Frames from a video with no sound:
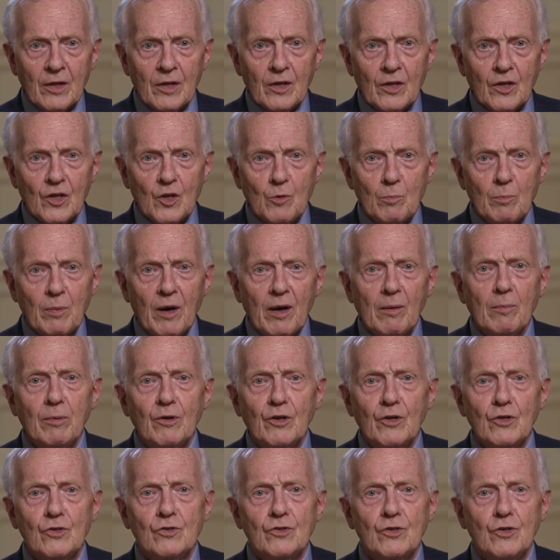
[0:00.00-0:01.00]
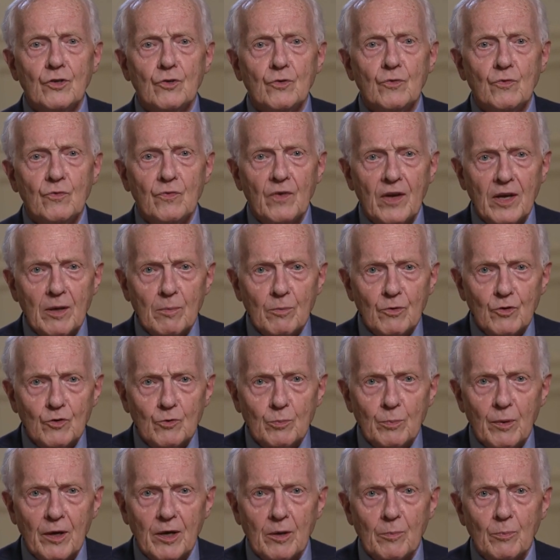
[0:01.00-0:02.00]
He published his famous
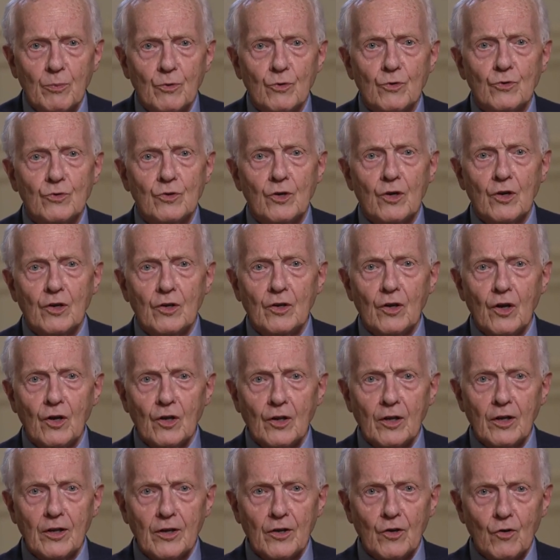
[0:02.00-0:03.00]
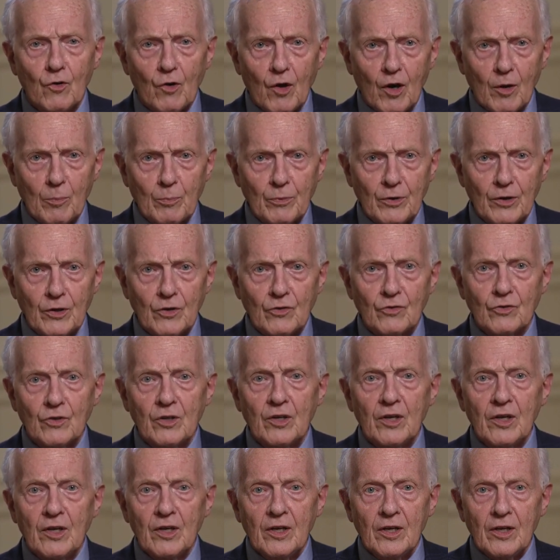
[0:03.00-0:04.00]
papers on nonlinear optics
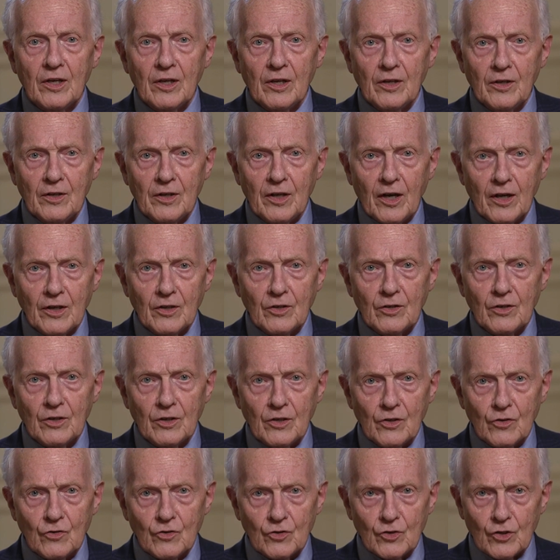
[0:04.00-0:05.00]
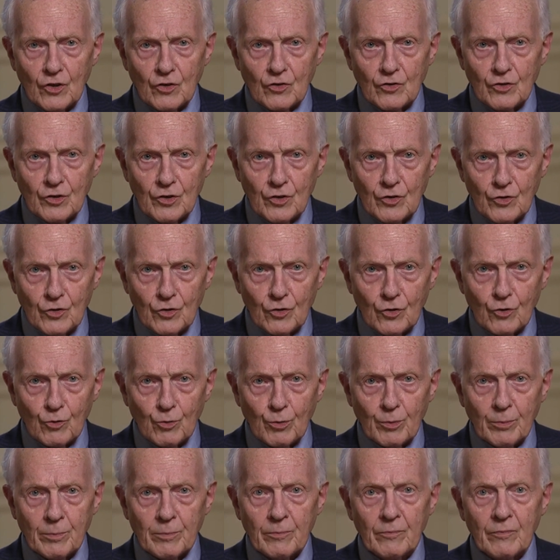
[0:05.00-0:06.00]
in
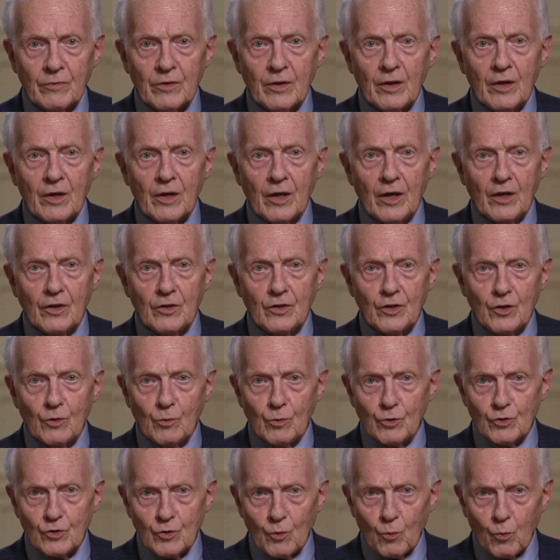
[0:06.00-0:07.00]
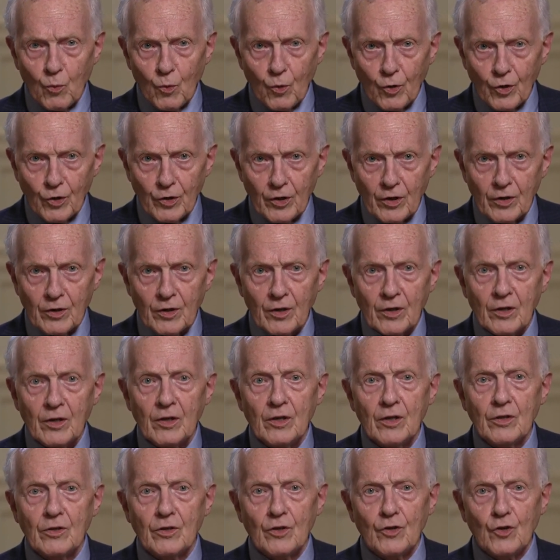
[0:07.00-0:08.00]
1962, and he was
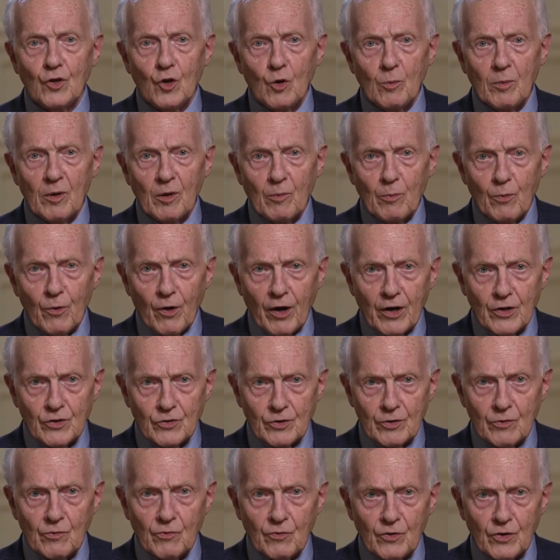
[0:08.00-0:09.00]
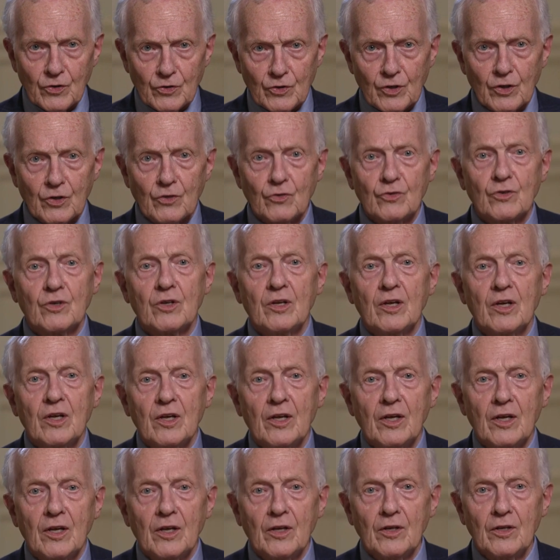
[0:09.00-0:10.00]
awarded the Nobel Prize in Physics
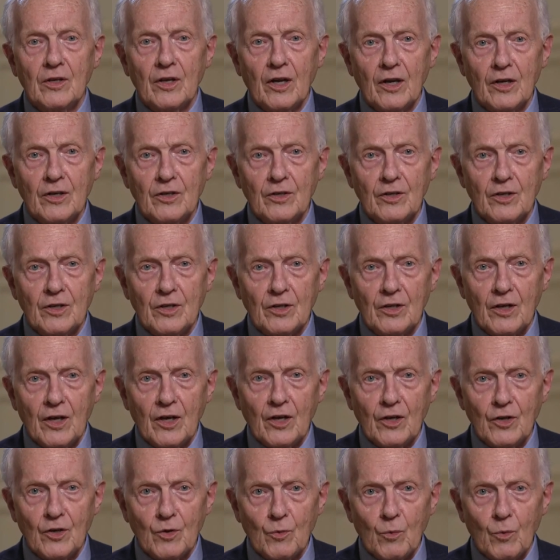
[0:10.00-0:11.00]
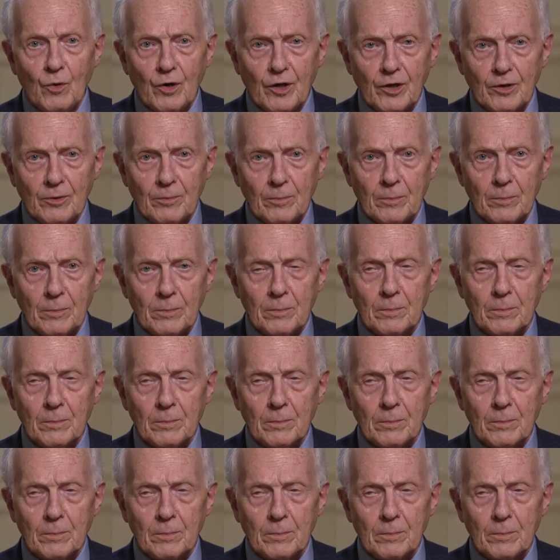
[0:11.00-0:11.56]
in 1981.